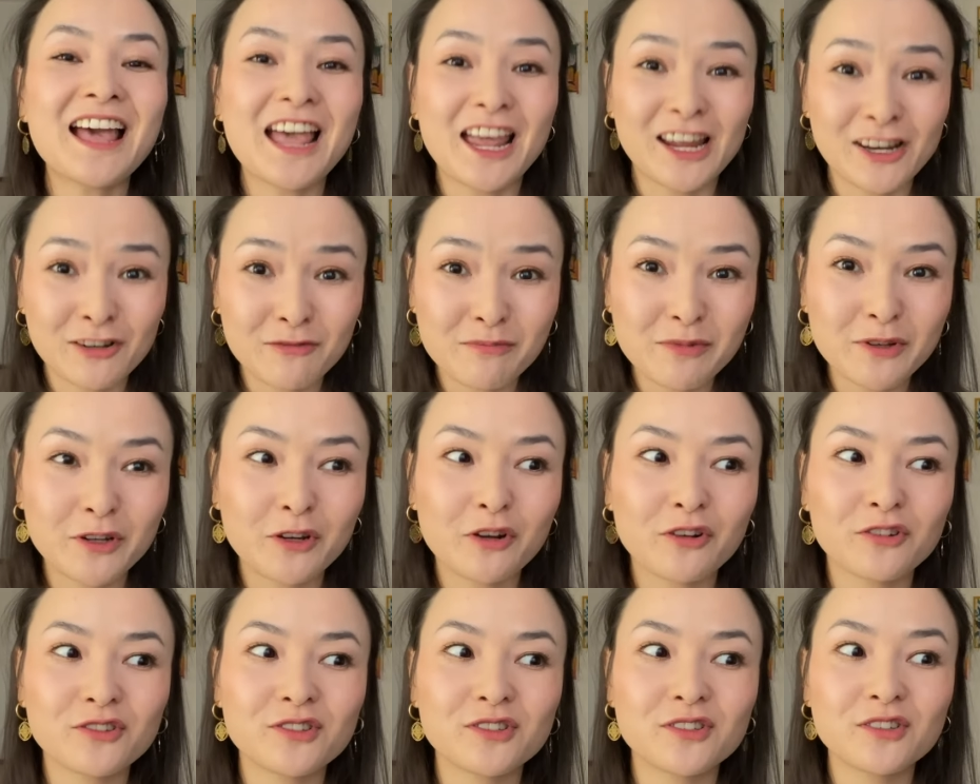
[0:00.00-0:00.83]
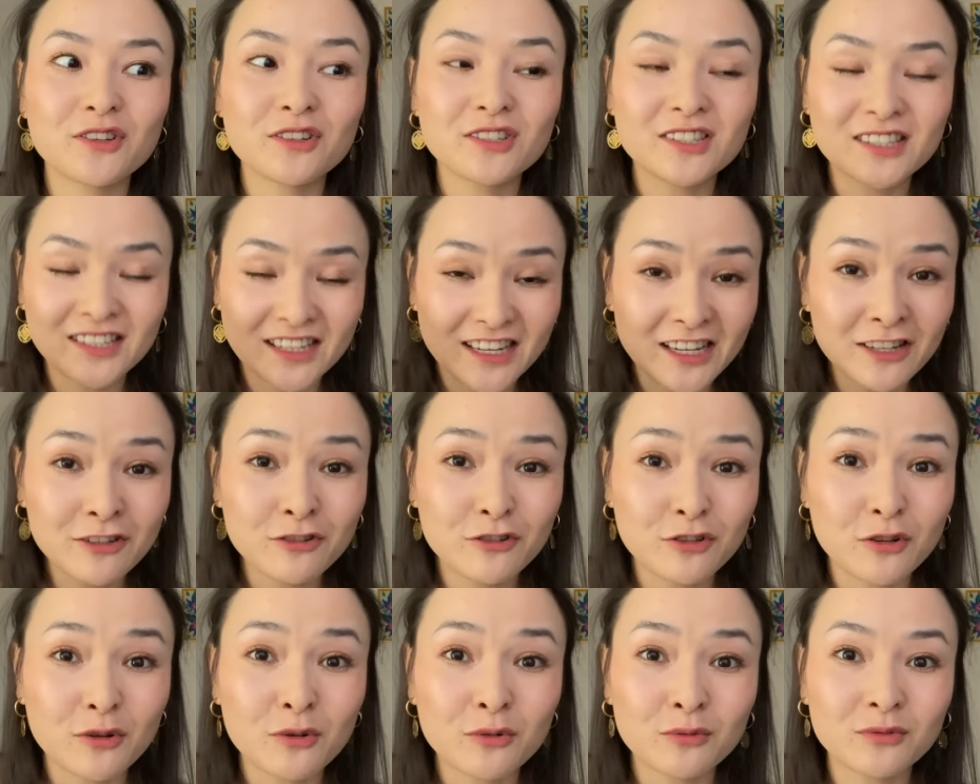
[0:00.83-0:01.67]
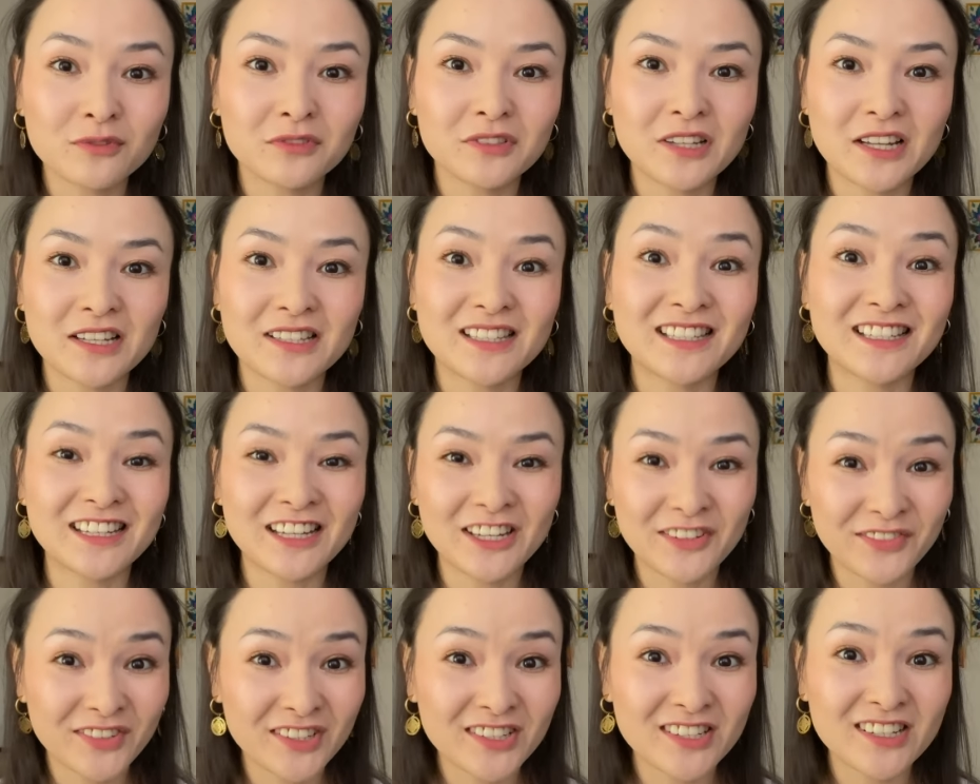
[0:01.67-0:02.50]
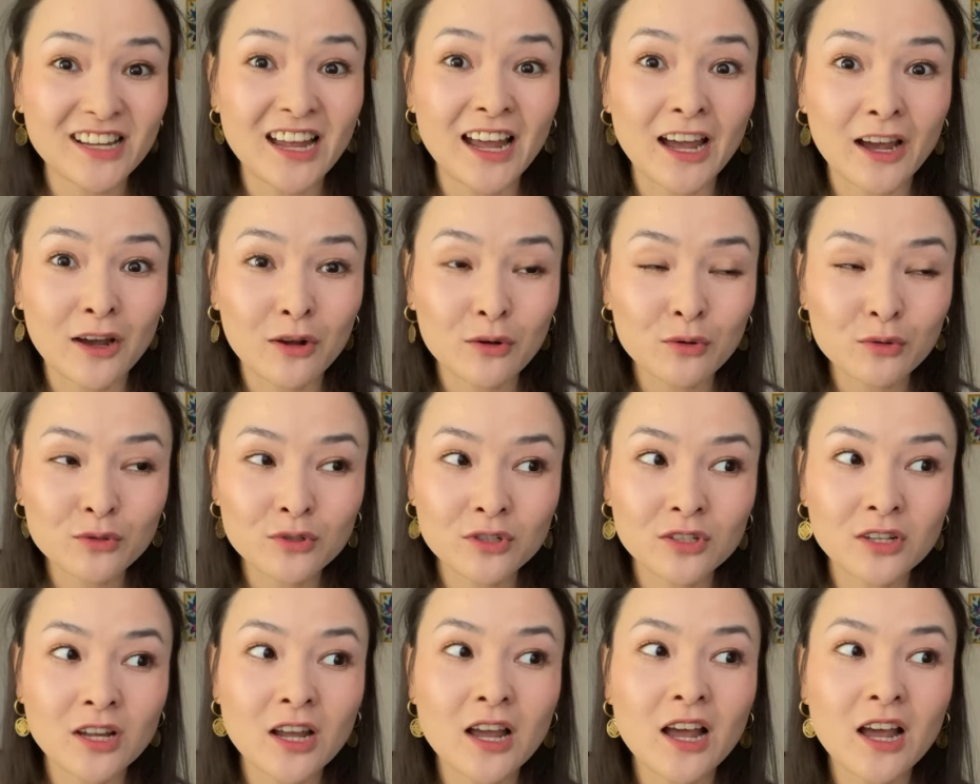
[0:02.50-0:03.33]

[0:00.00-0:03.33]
And because your skin tone gets evened out,